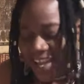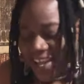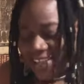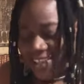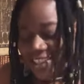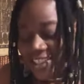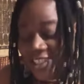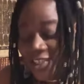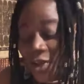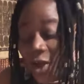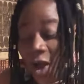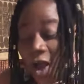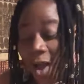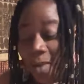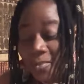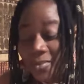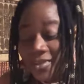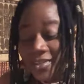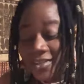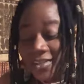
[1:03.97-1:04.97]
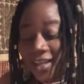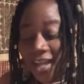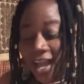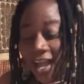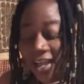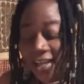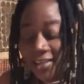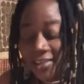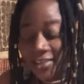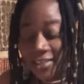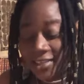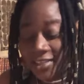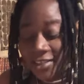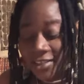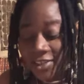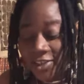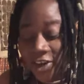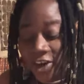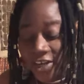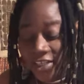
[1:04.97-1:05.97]
Storms, guys.
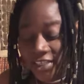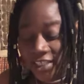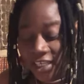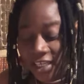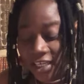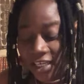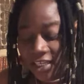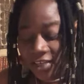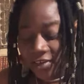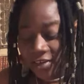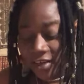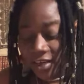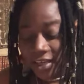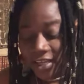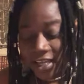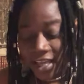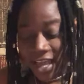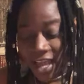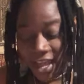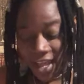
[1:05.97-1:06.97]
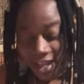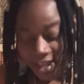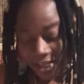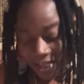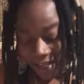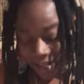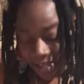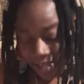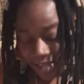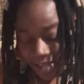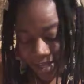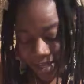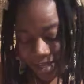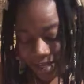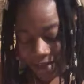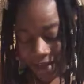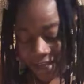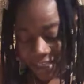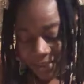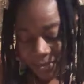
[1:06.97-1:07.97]
13. Yeah?
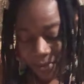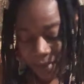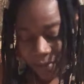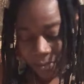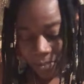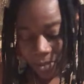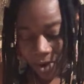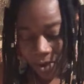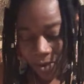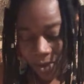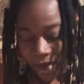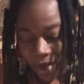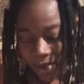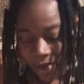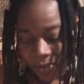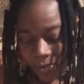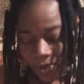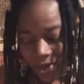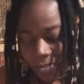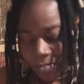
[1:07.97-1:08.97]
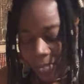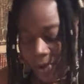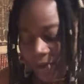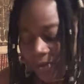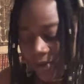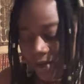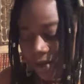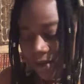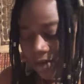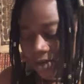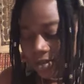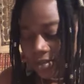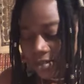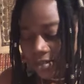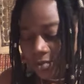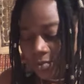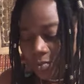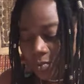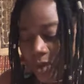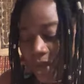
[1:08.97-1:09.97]
Cosmic power with the
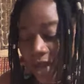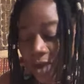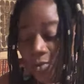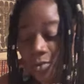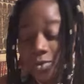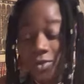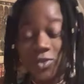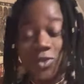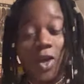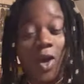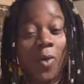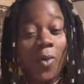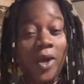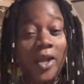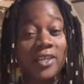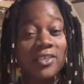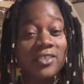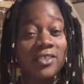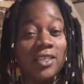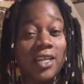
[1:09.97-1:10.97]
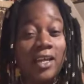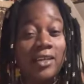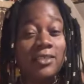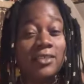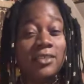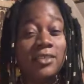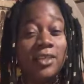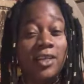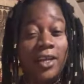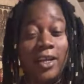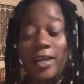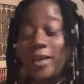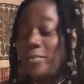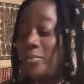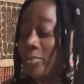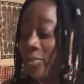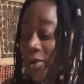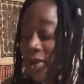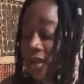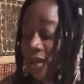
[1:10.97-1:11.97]
miracles. Wow. Towers that
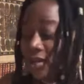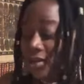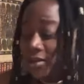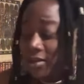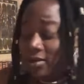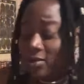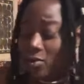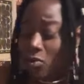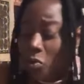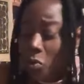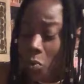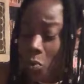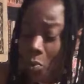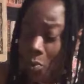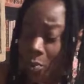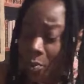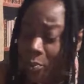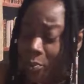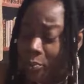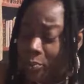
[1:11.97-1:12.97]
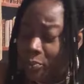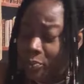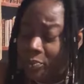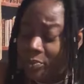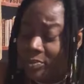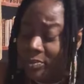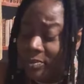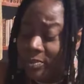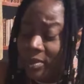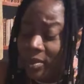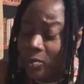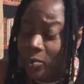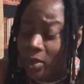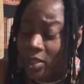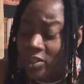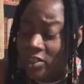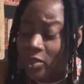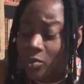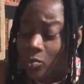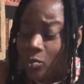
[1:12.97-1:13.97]
bring
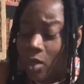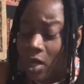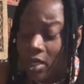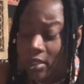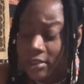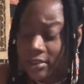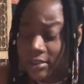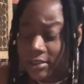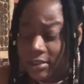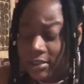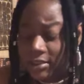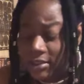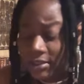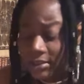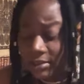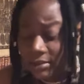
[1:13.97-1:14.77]
what you want.